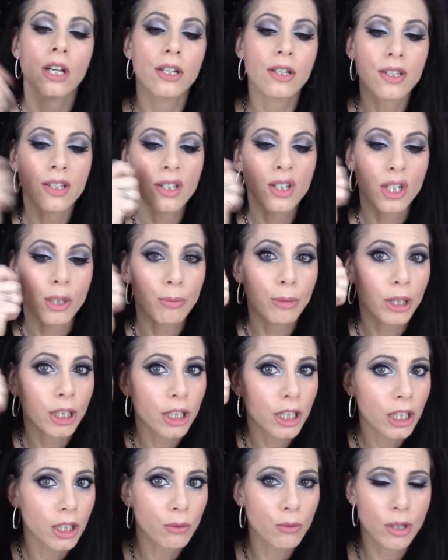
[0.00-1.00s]
Stipple
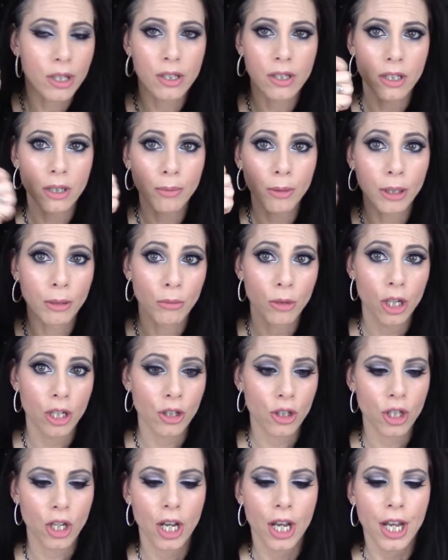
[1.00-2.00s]
it in with a stippling
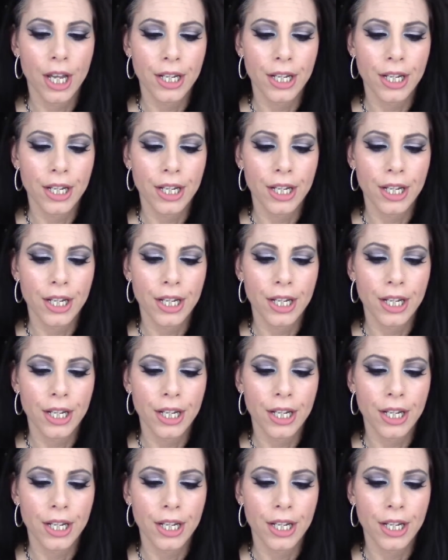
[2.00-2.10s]
brush.